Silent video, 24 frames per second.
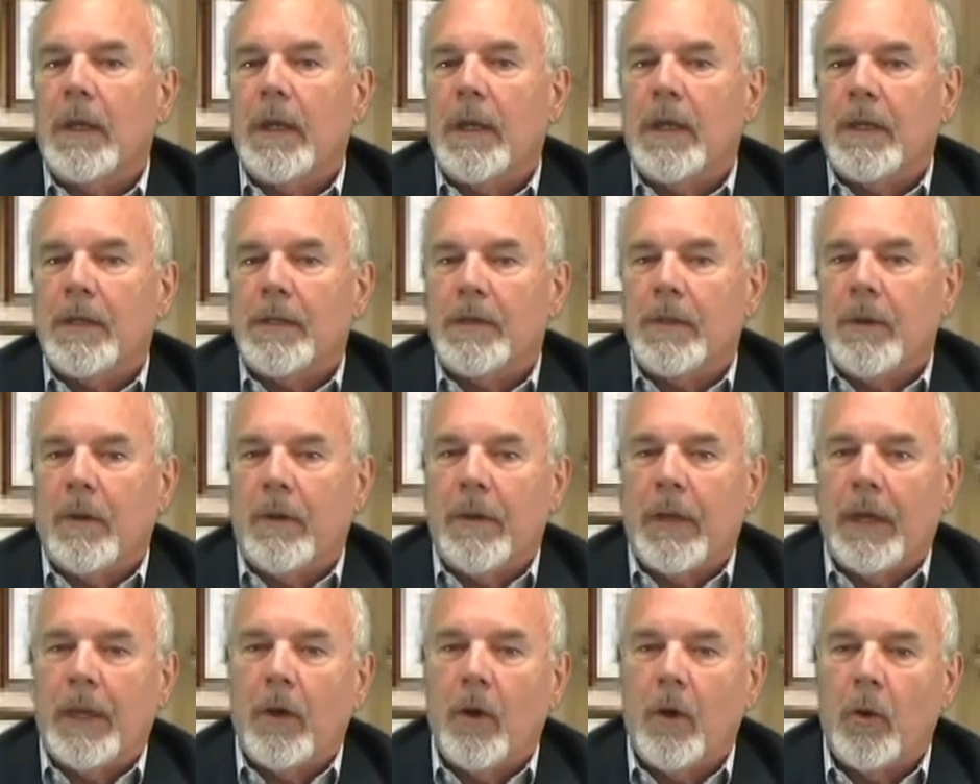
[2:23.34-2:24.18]
So
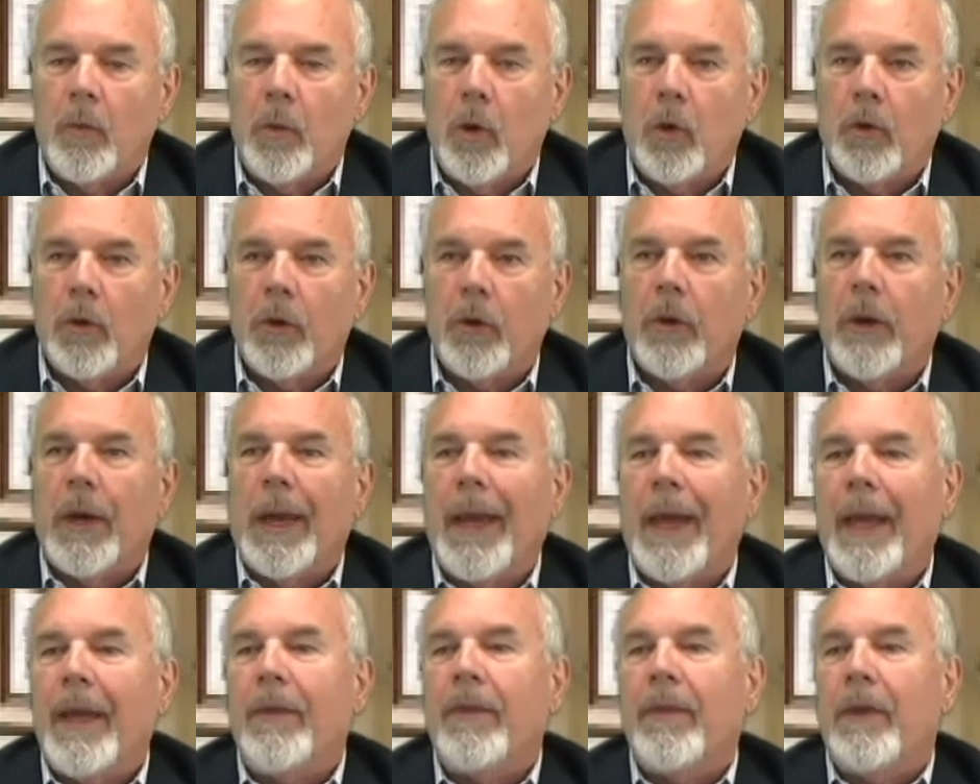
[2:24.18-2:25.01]
the homeowner
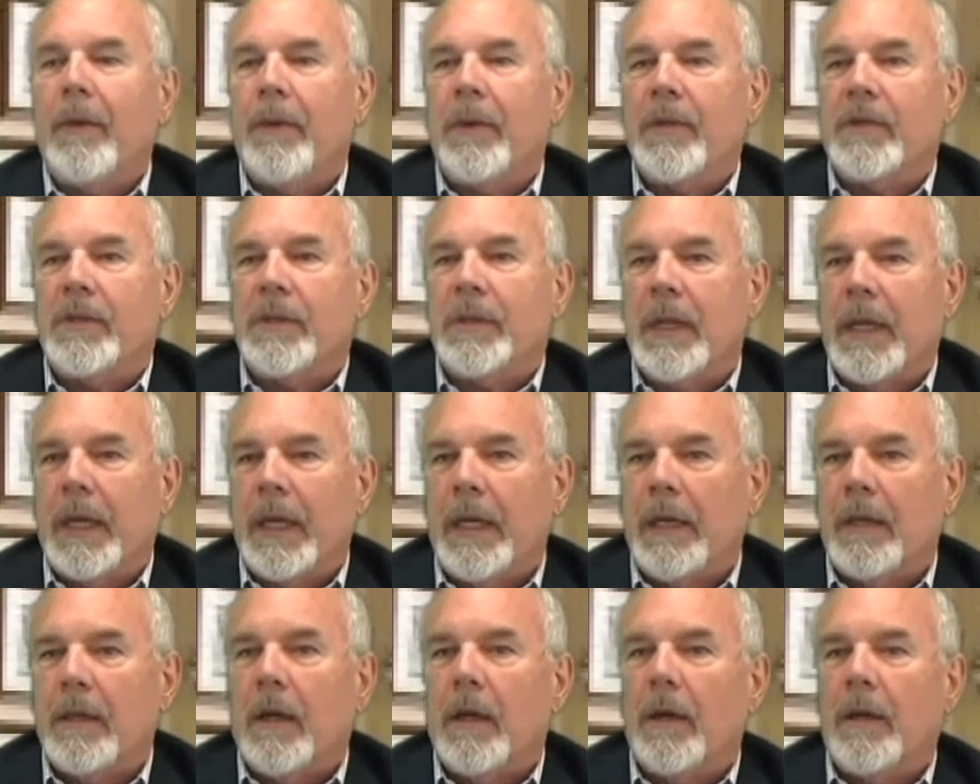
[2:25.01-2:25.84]
and their
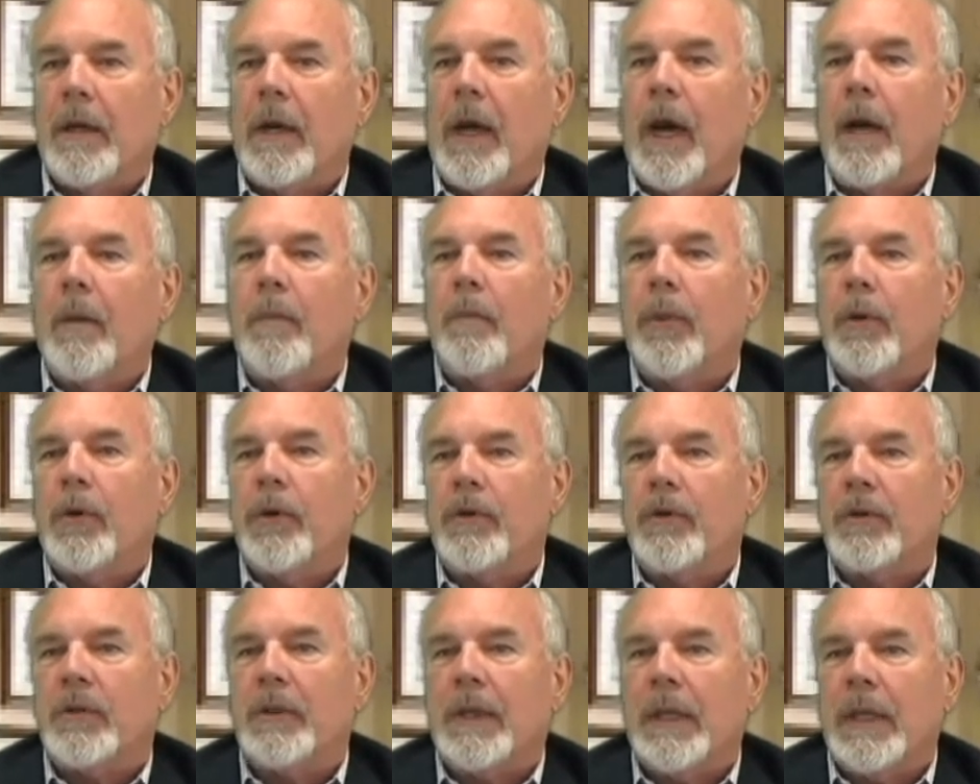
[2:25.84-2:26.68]
estate are not
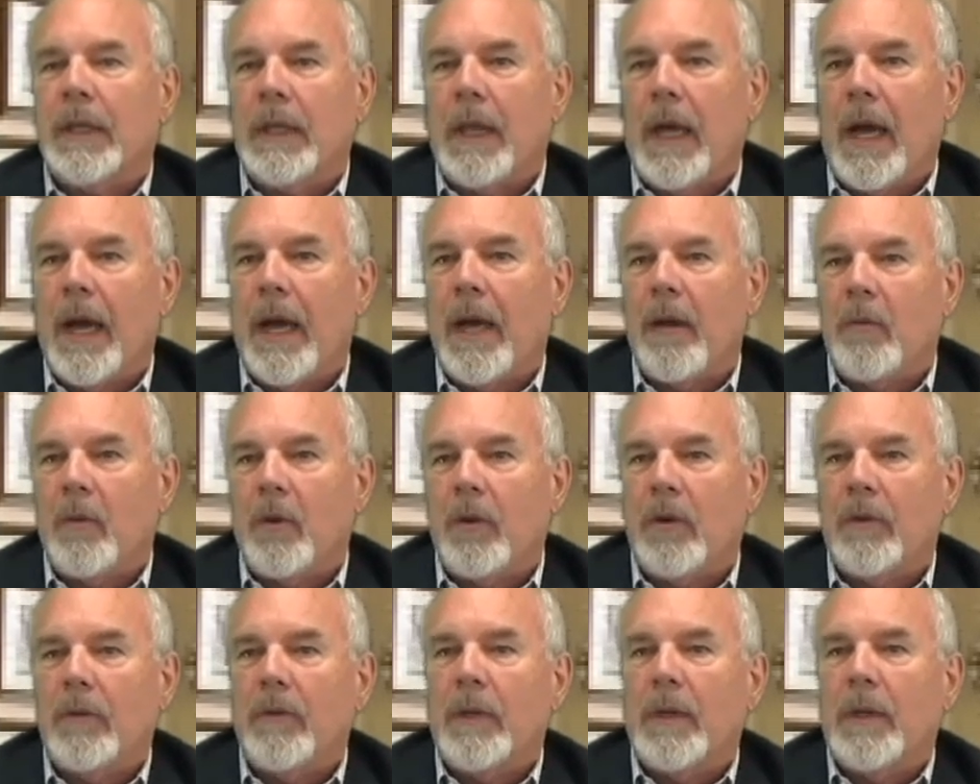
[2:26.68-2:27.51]
personally
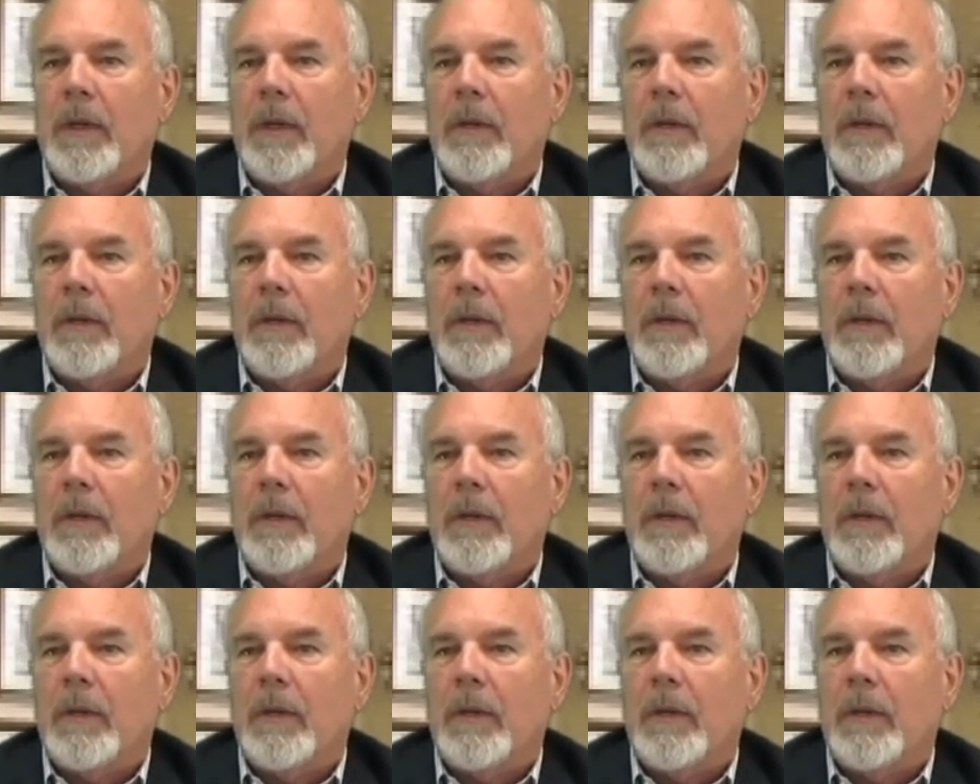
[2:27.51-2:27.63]
liable